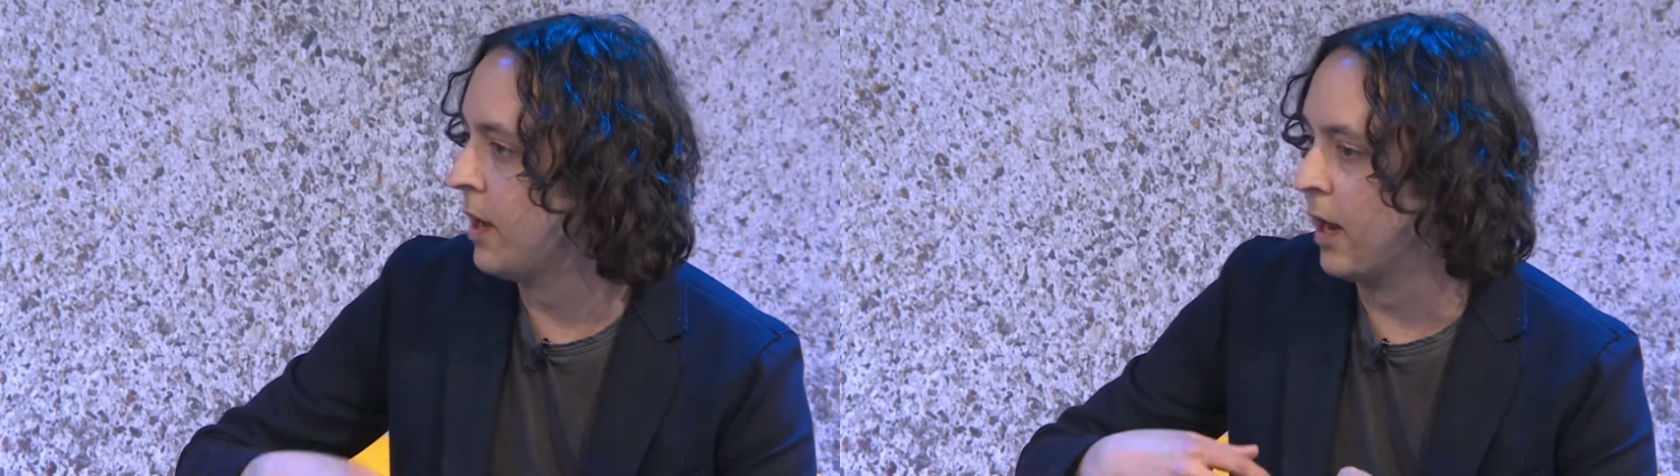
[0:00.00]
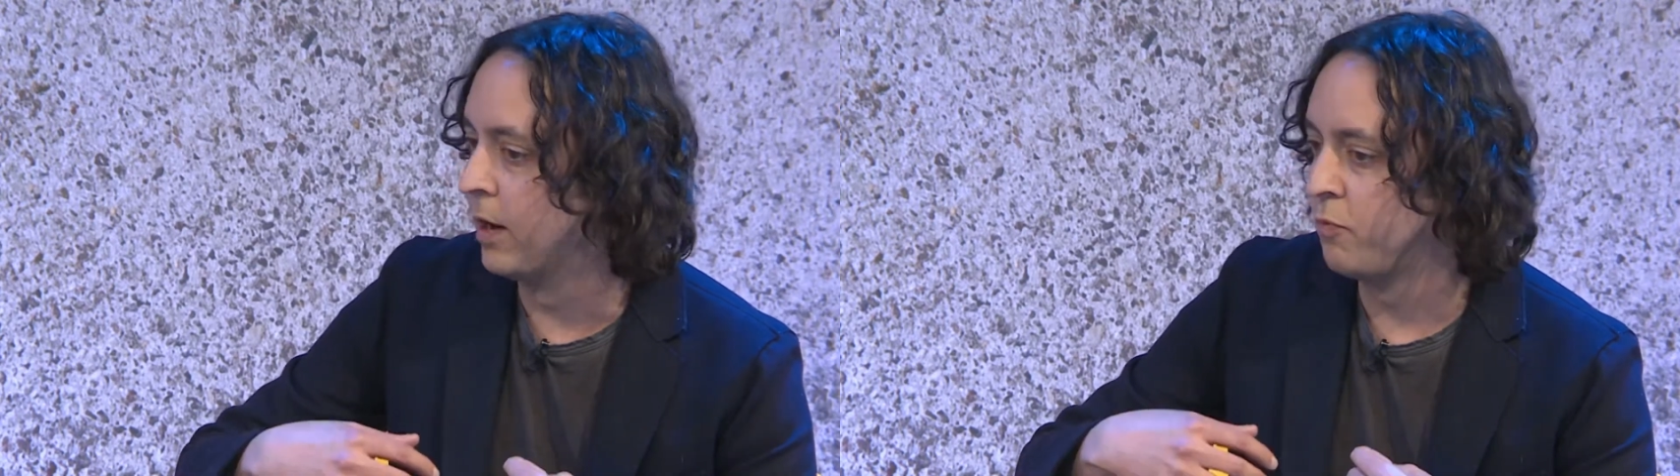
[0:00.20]

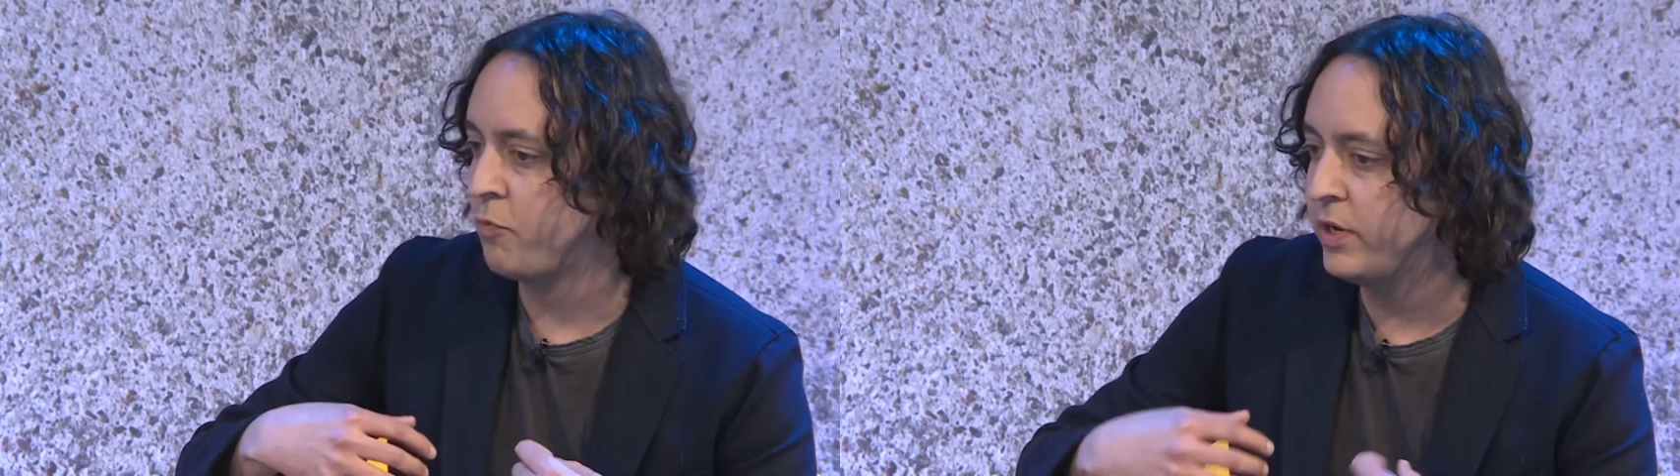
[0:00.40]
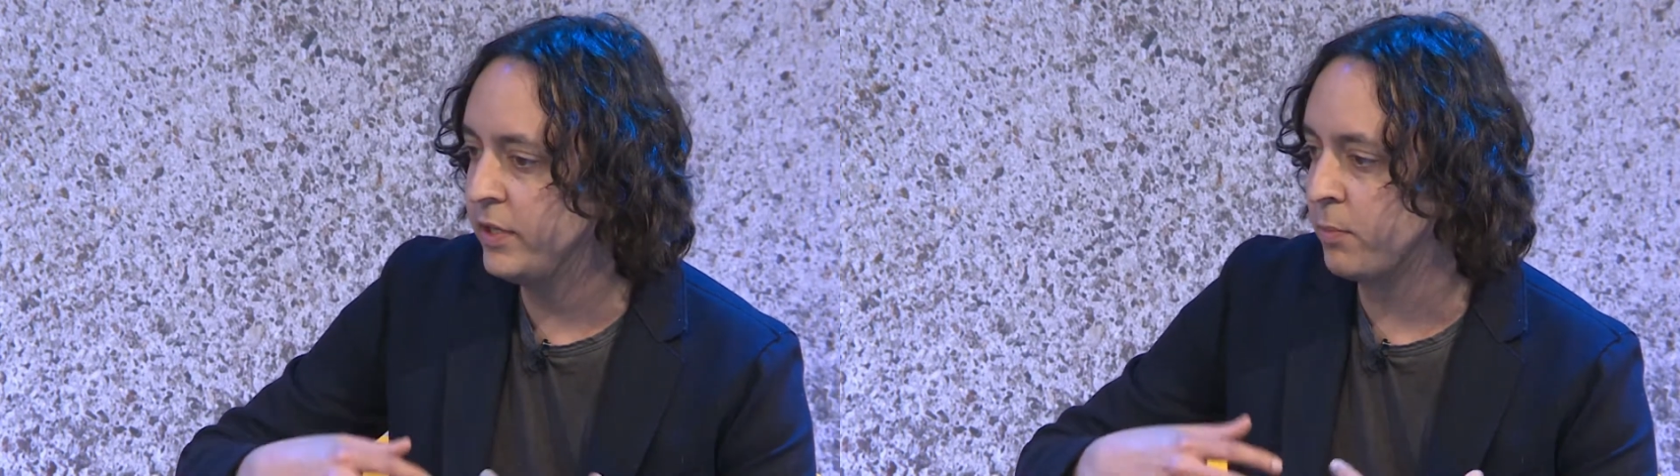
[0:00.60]
uh,
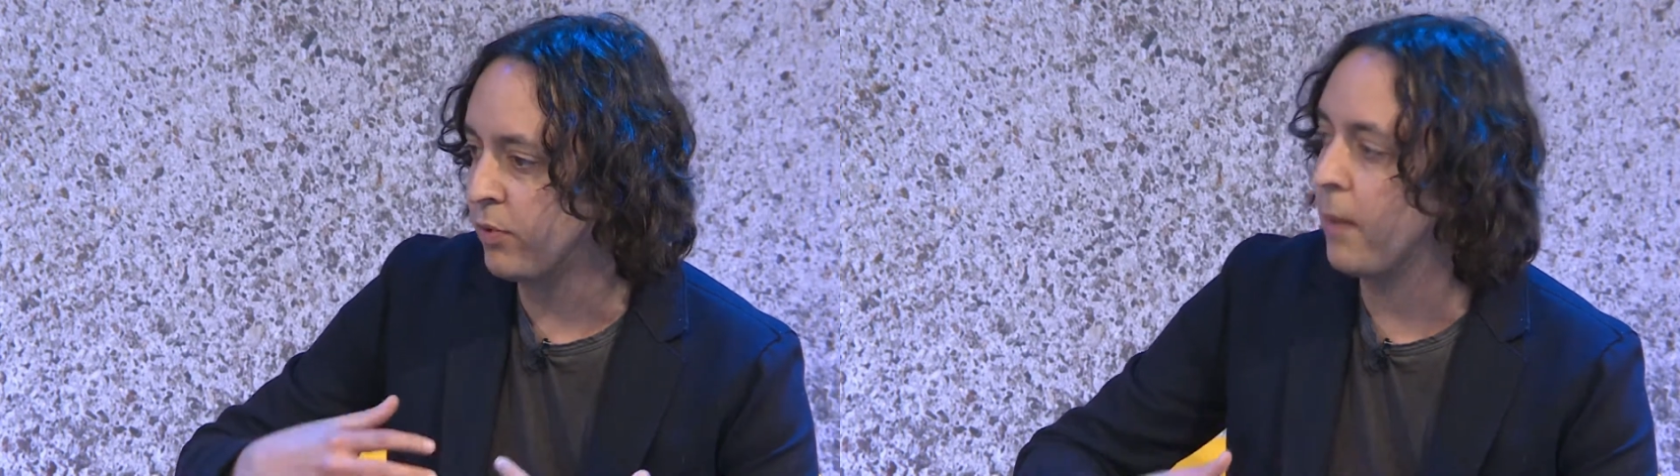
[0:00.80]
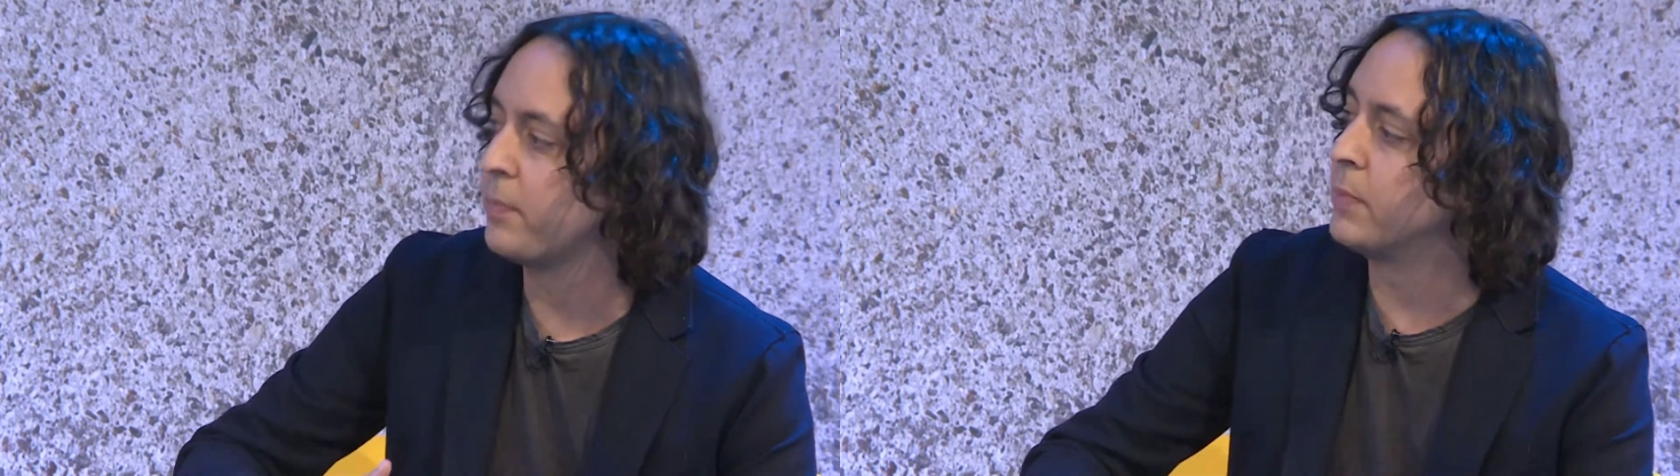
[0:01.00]
really
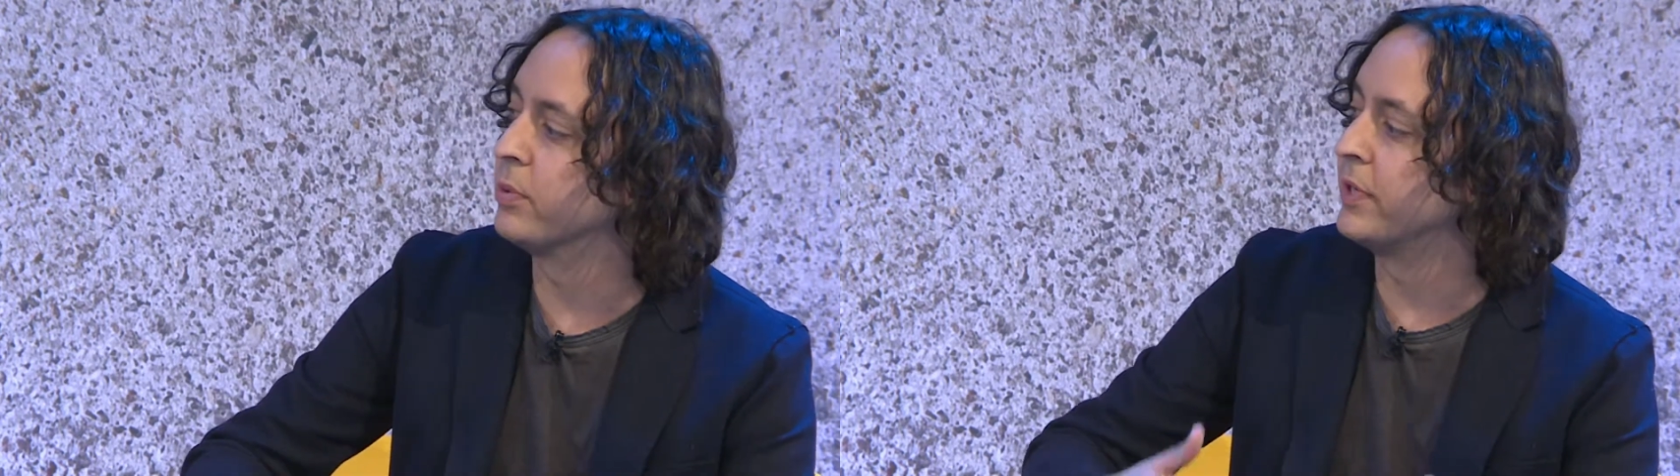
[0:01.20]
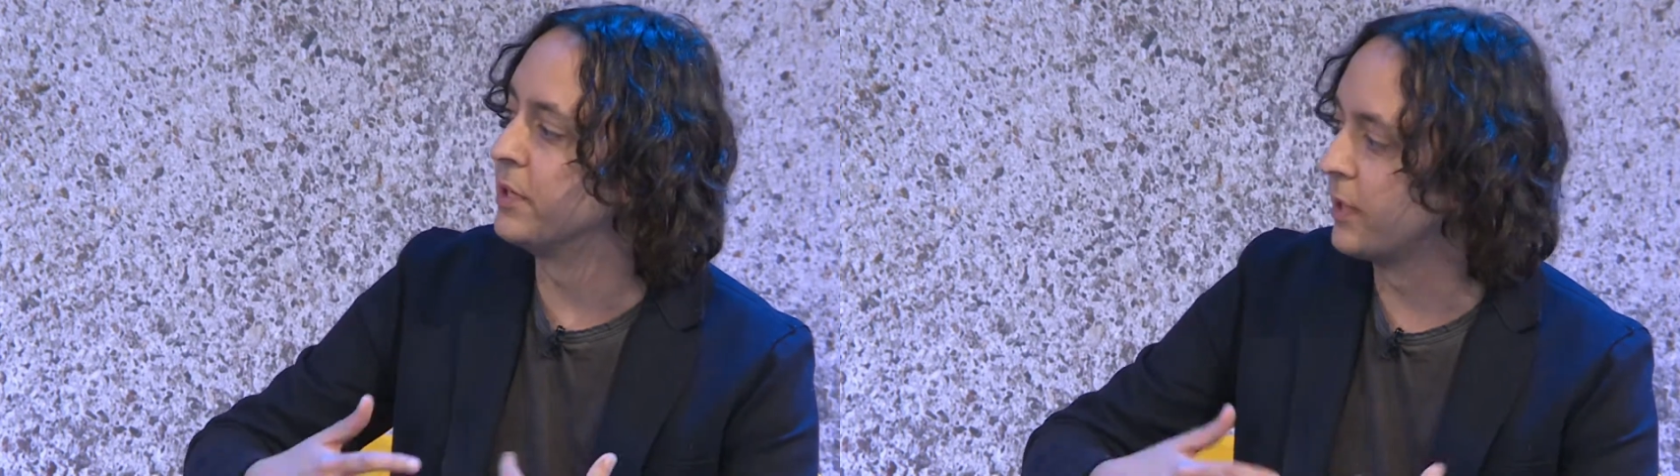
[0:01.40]
brought
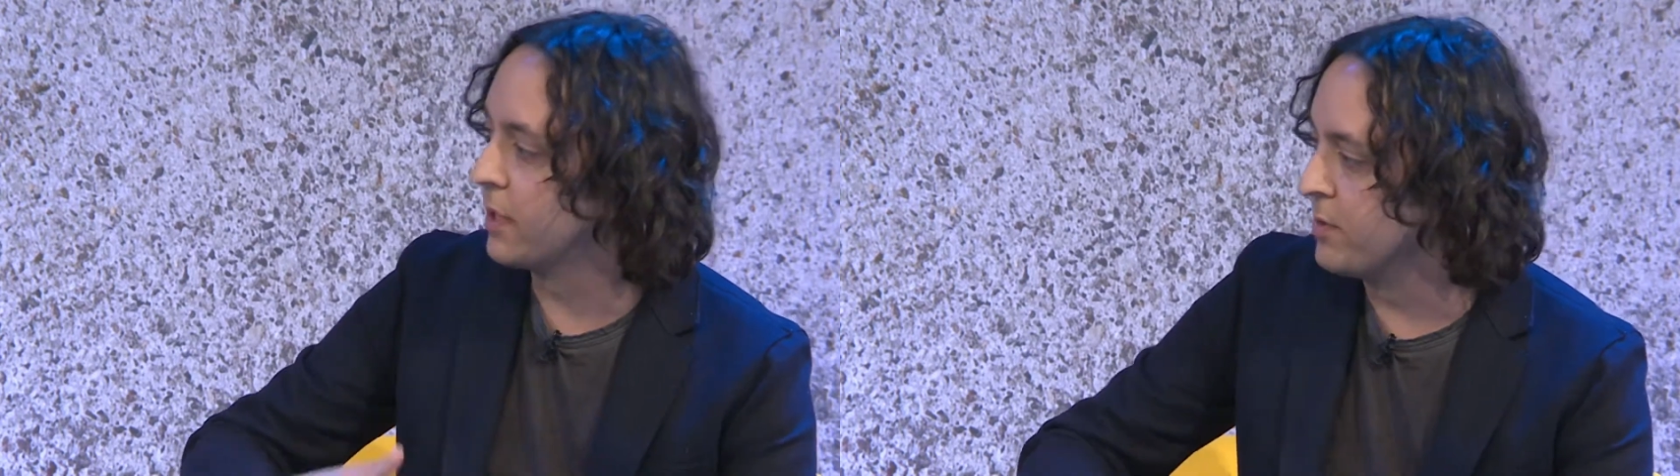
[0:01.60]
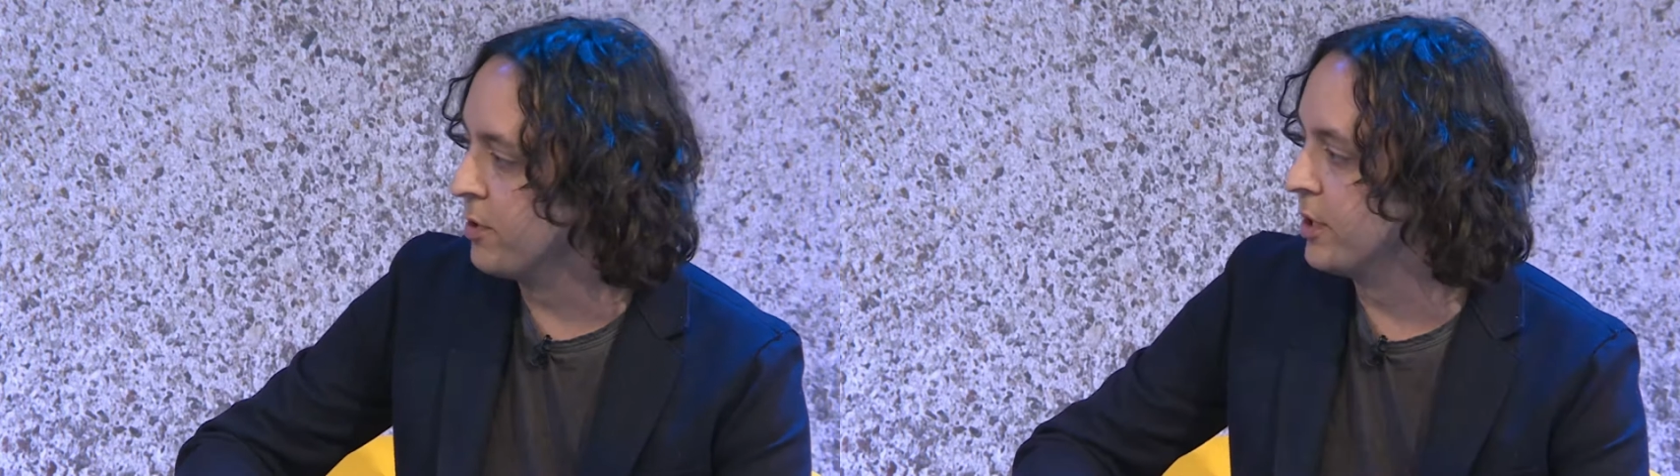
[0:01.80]
people into the
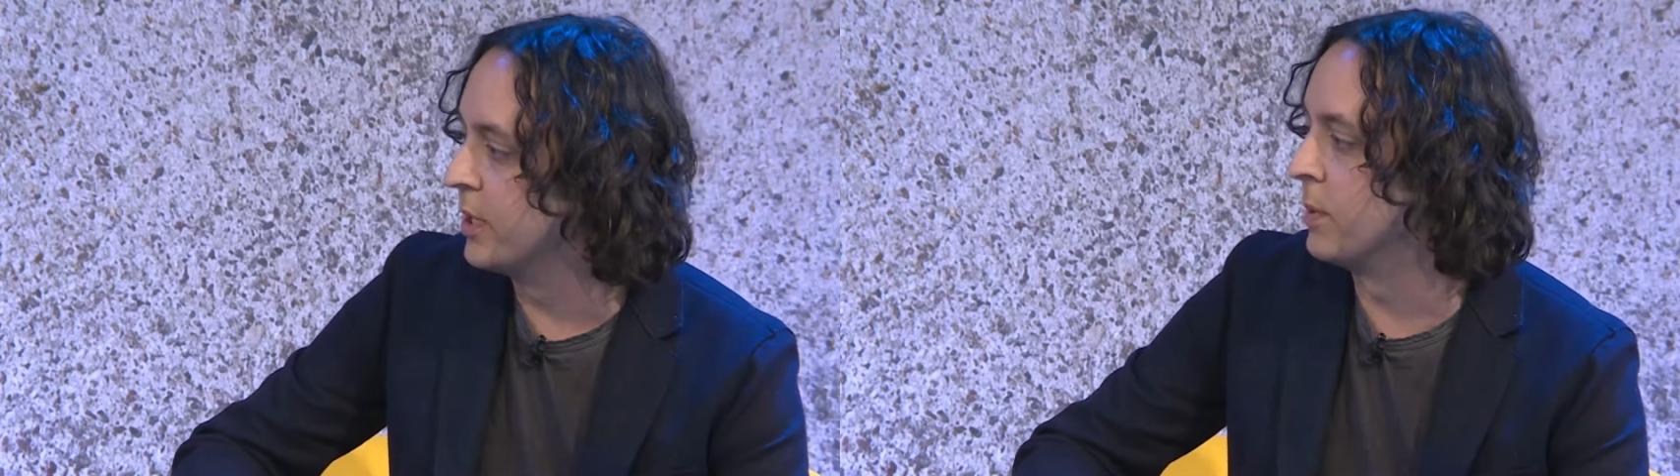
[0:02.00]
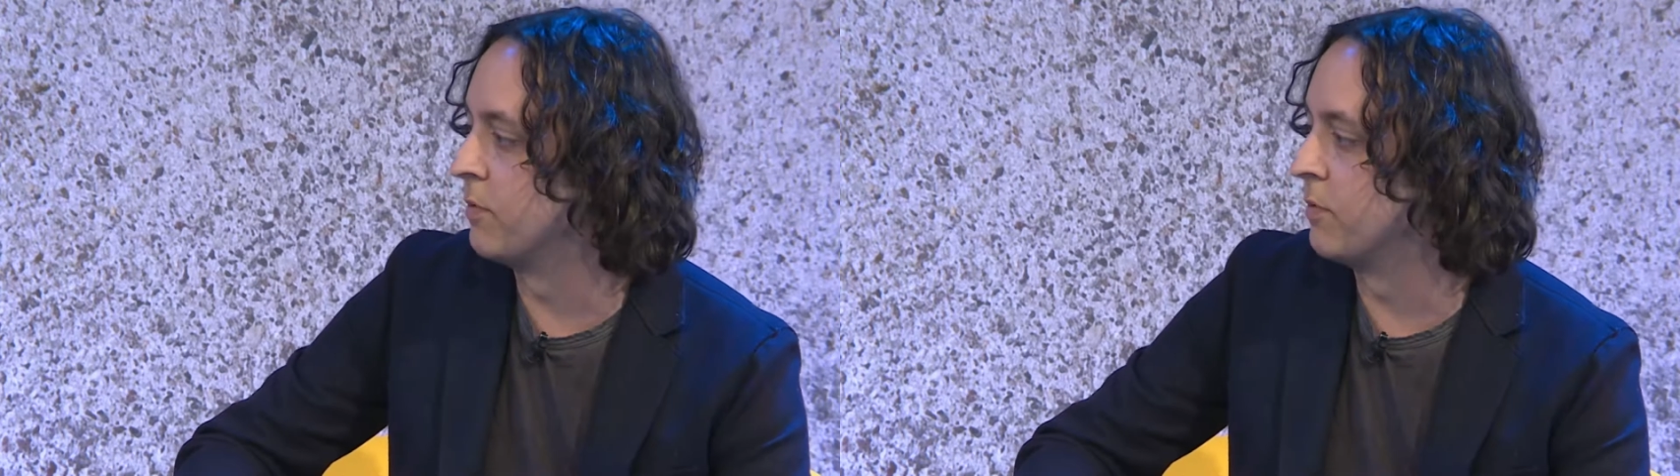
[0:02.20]
community.